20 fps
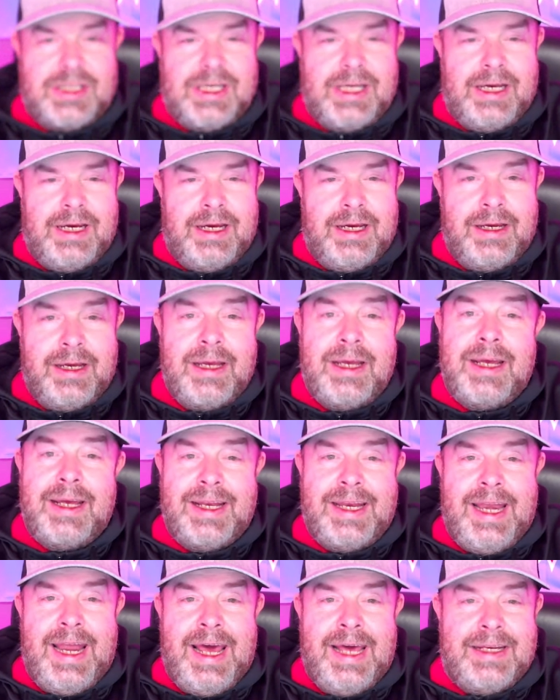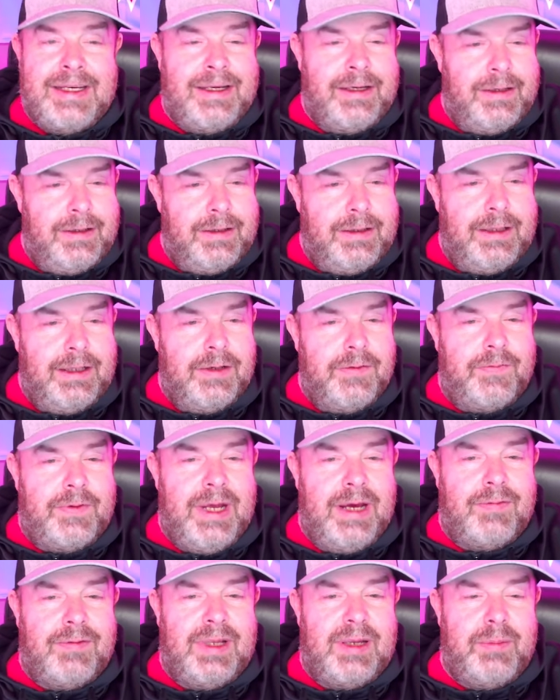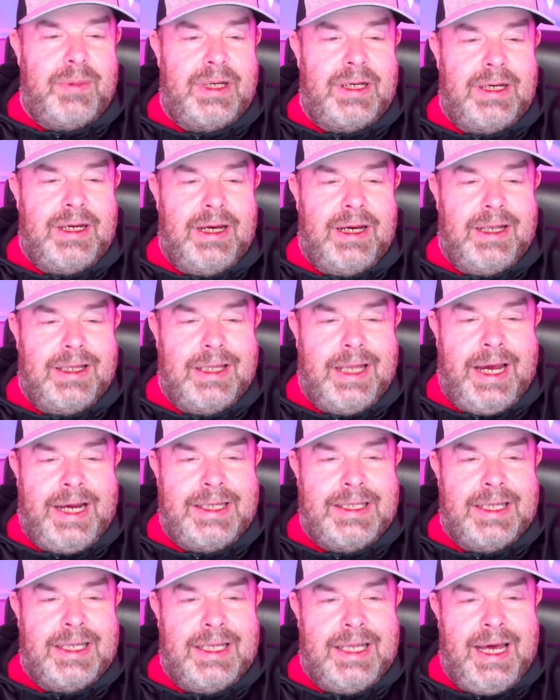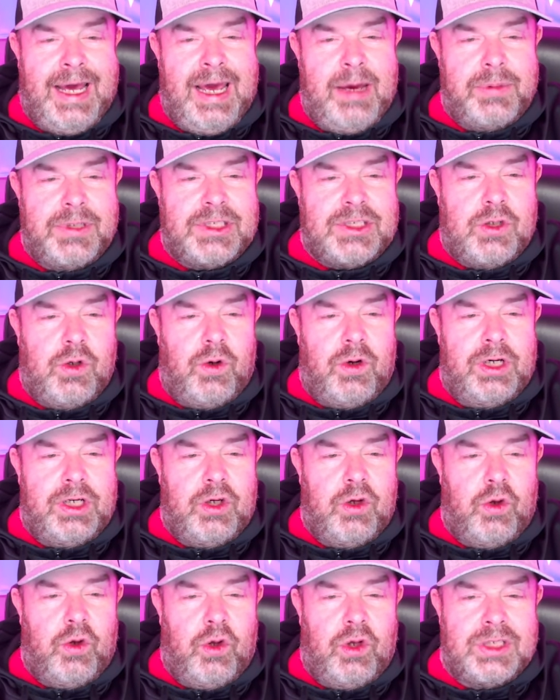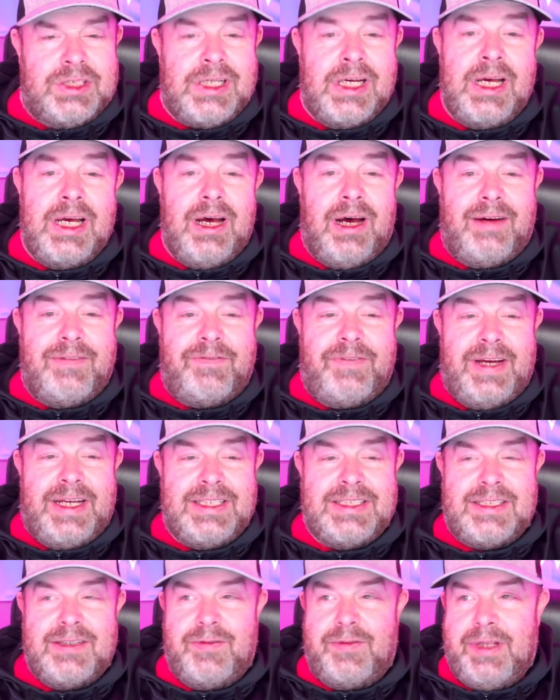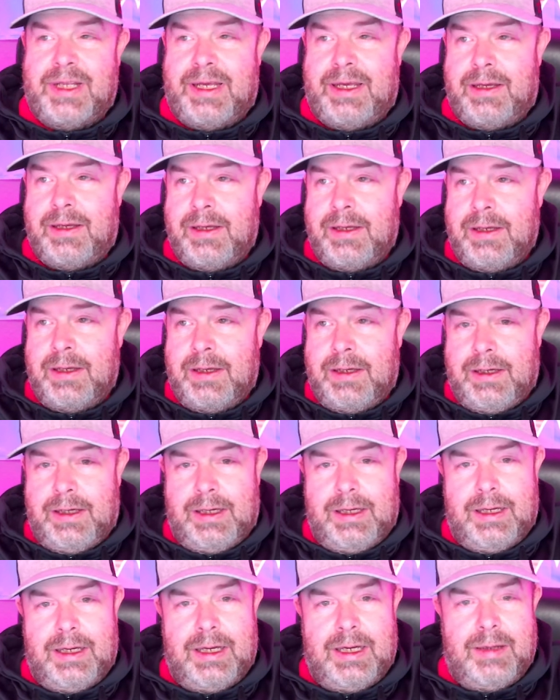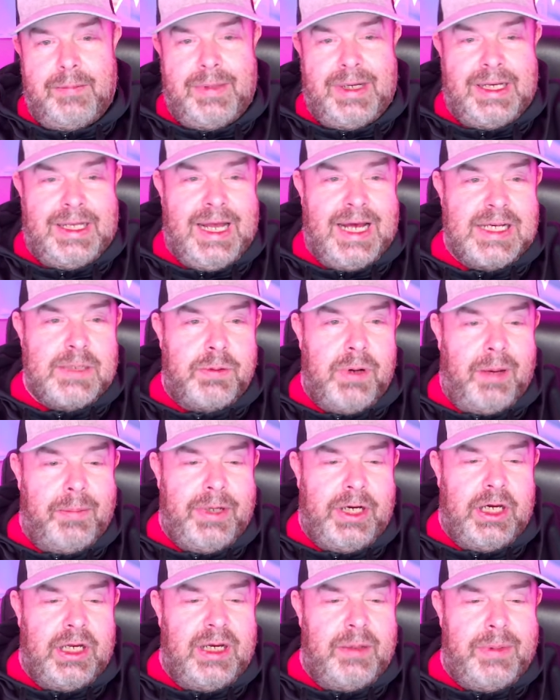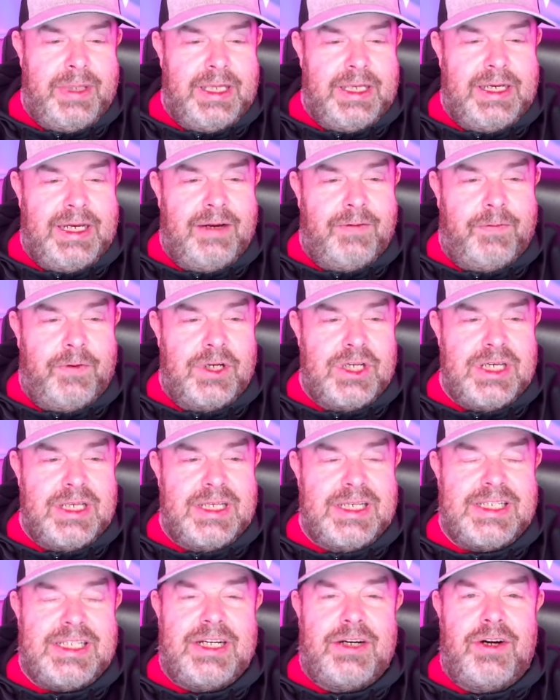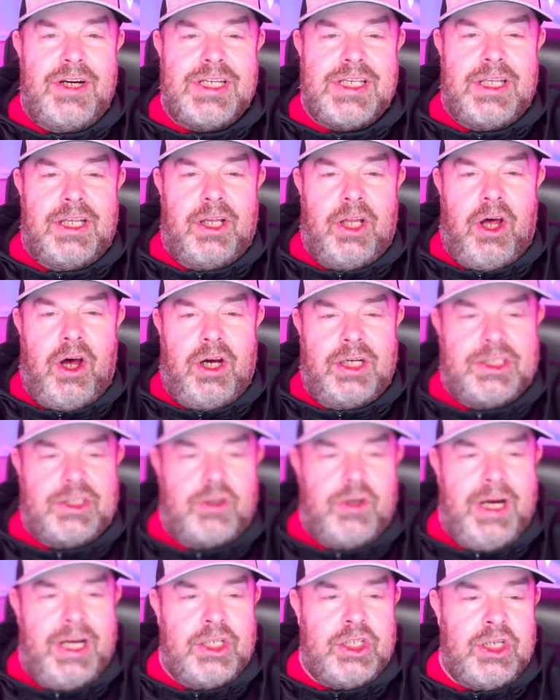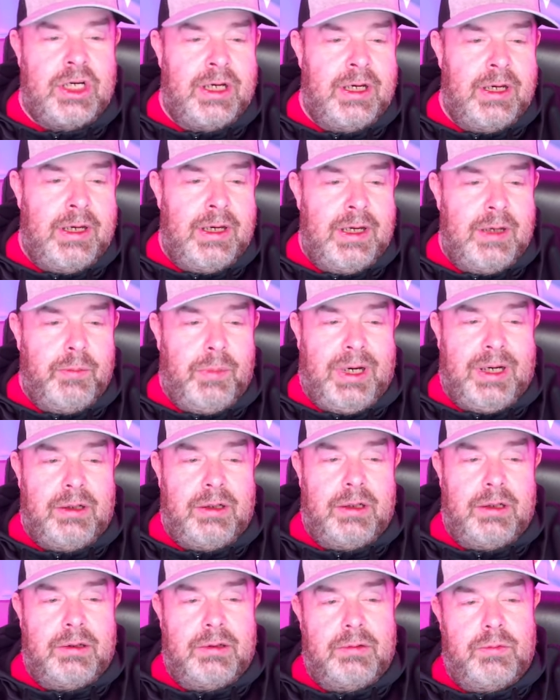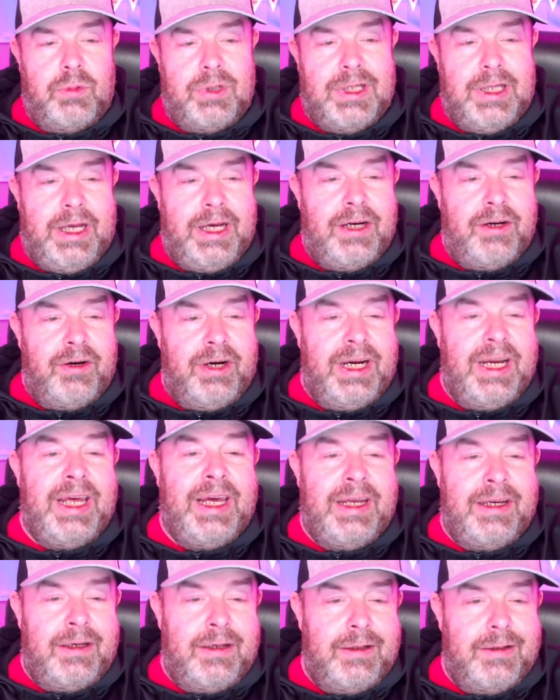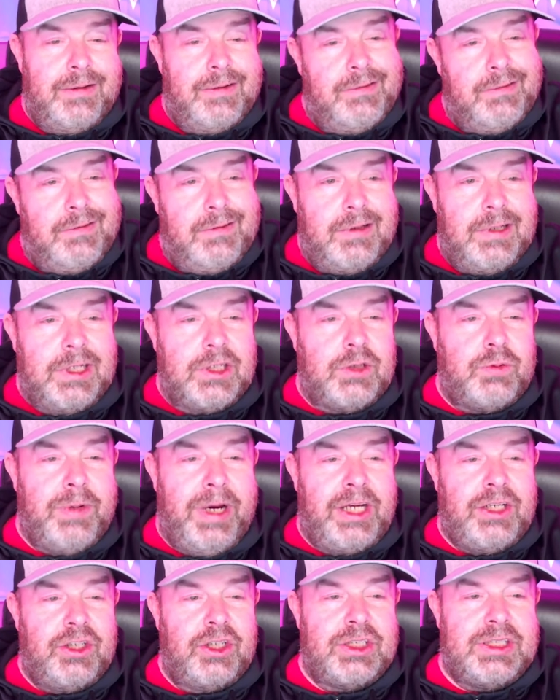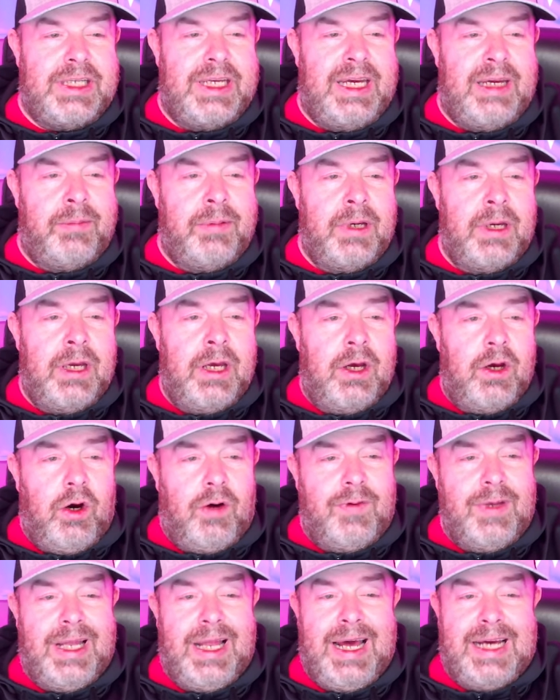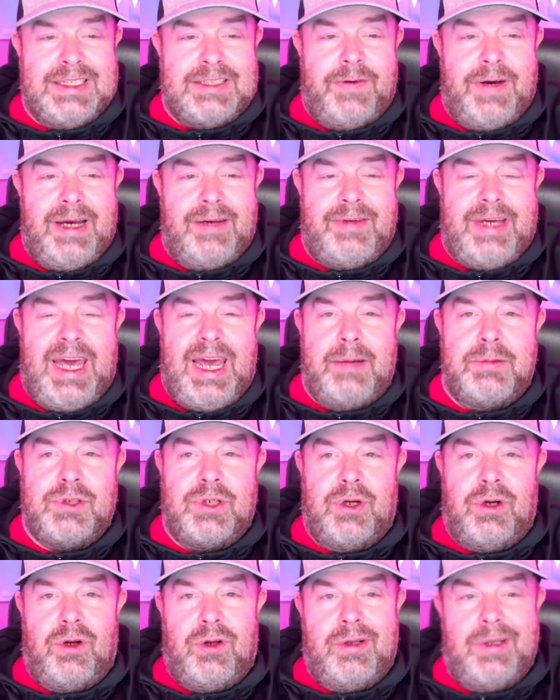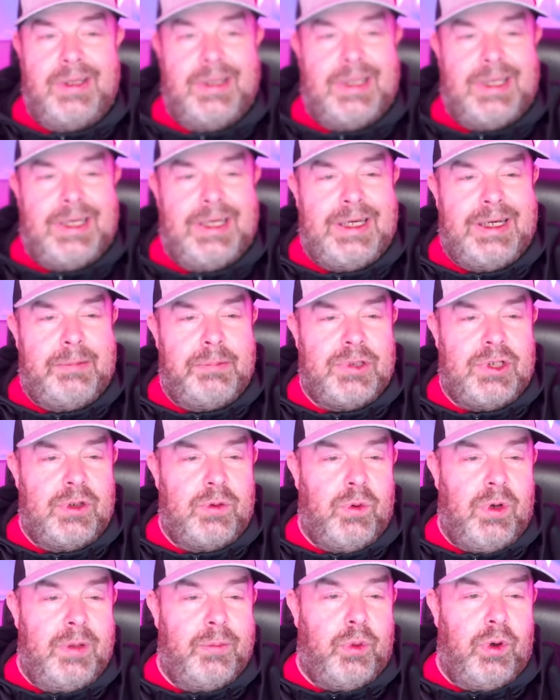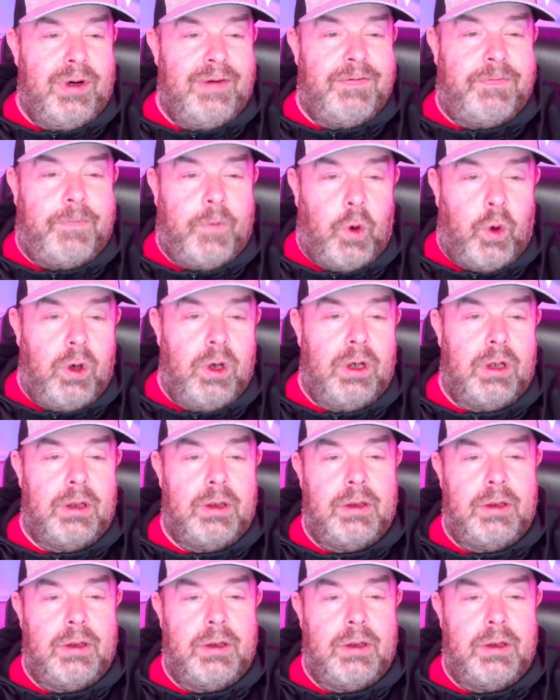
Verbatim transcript: uh, net that have definitely been uh, lighting the lamp and scoring goals offensively. Um, and that's probably going to be the difference in the series in the long stretch. But with Lindgren in this Rangers team over the last five games holding teams to 1.4